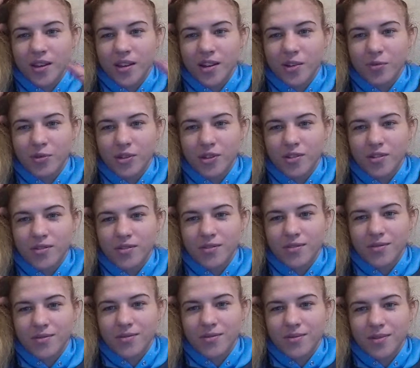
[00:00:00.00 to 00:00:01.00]
And it was
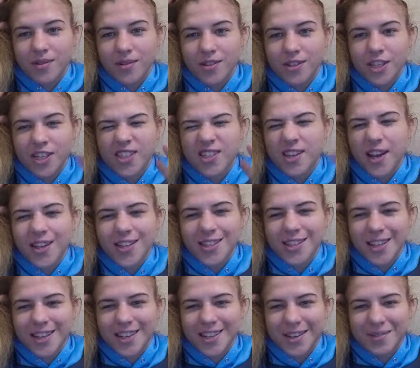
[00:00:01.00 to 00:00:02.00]

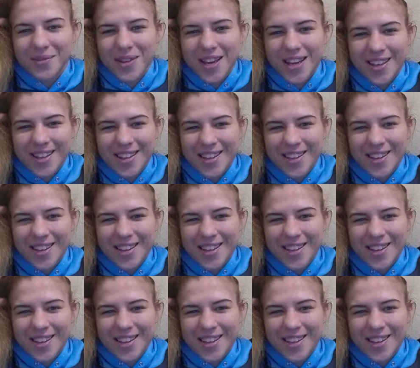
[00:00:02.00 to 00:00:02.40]
disgusting to me,